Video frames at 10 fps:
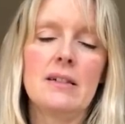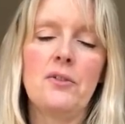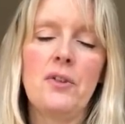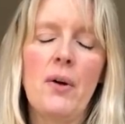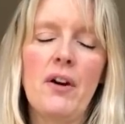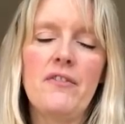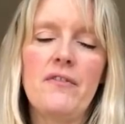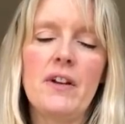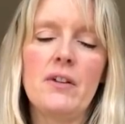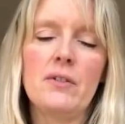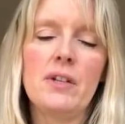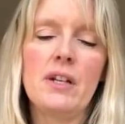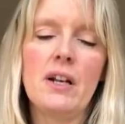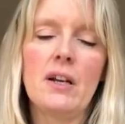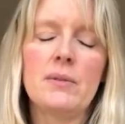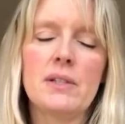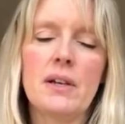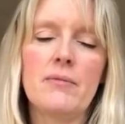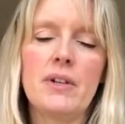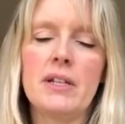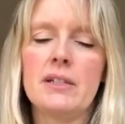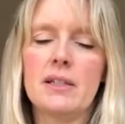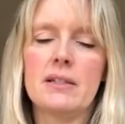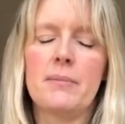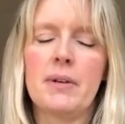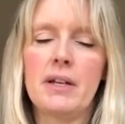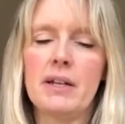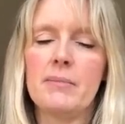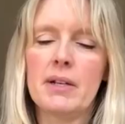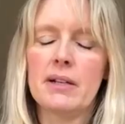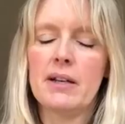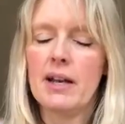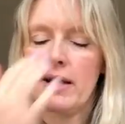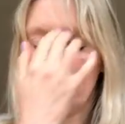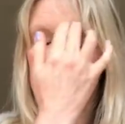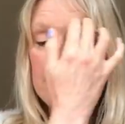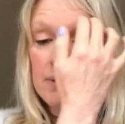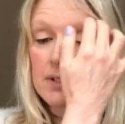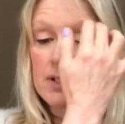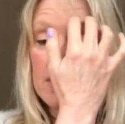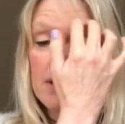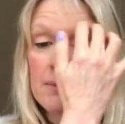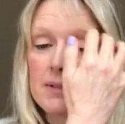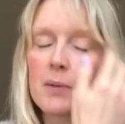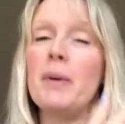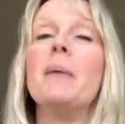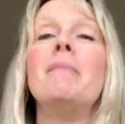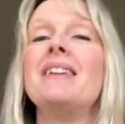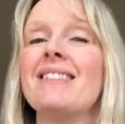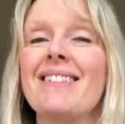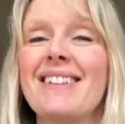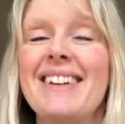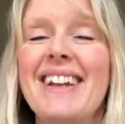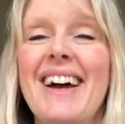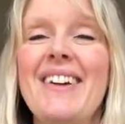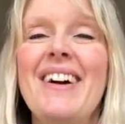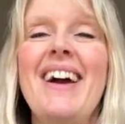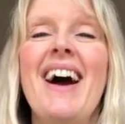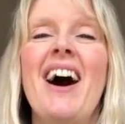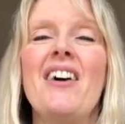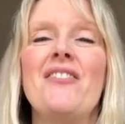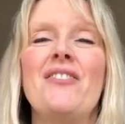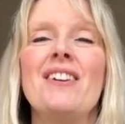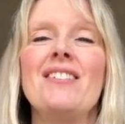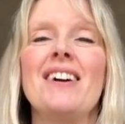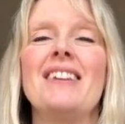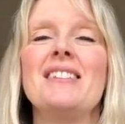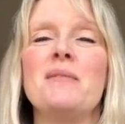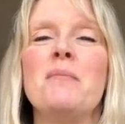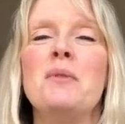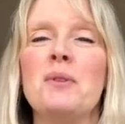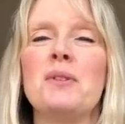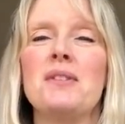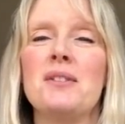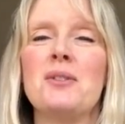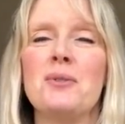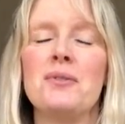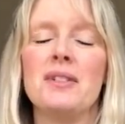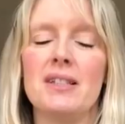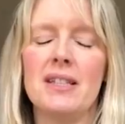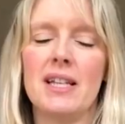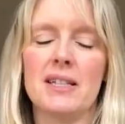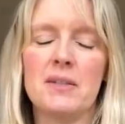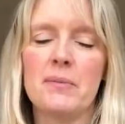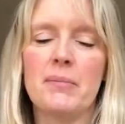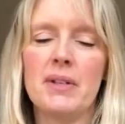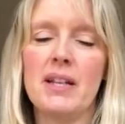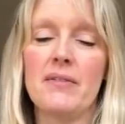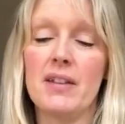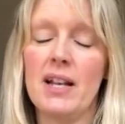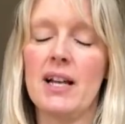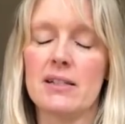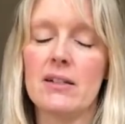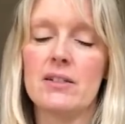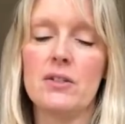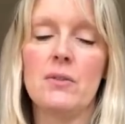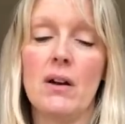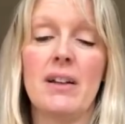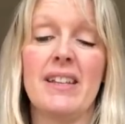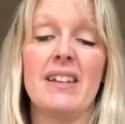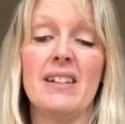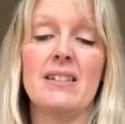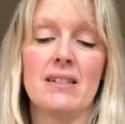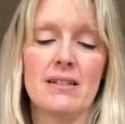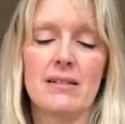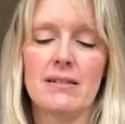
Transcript: although I feel, you know, like with some readings there's a beginning, middle and an end, this one just seems to be a middle, you know. I feel like there's more to the story than this, but nevertheless I do like it.